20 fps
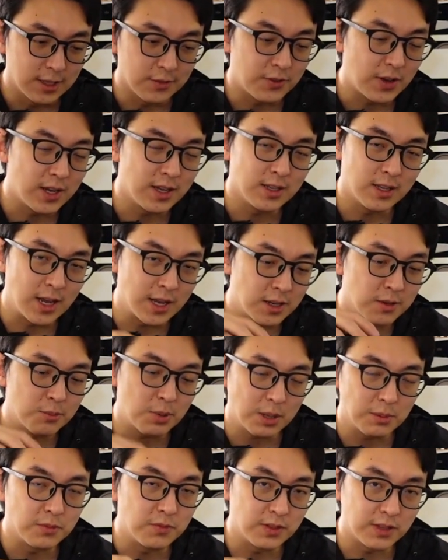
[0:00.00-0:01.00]
I could
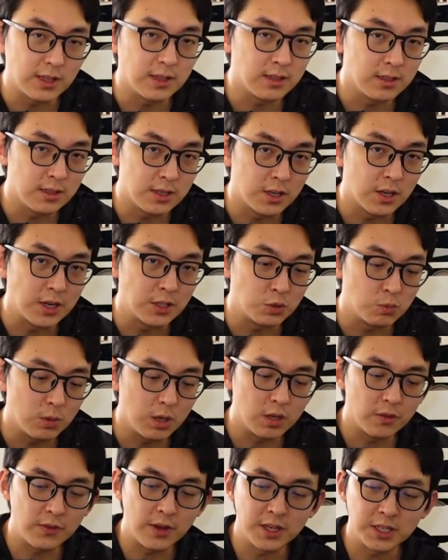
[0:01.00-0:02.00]
probably fit that in here as
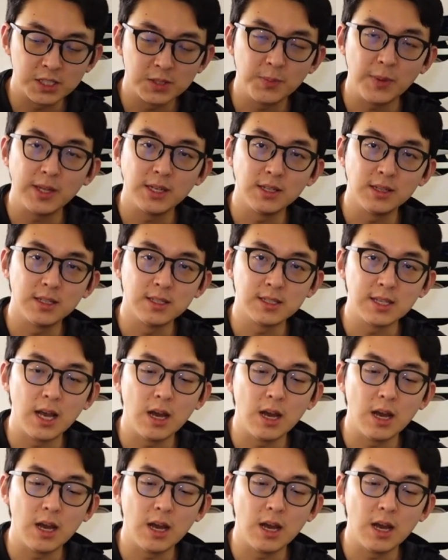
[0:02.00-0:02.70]
well if I expanded this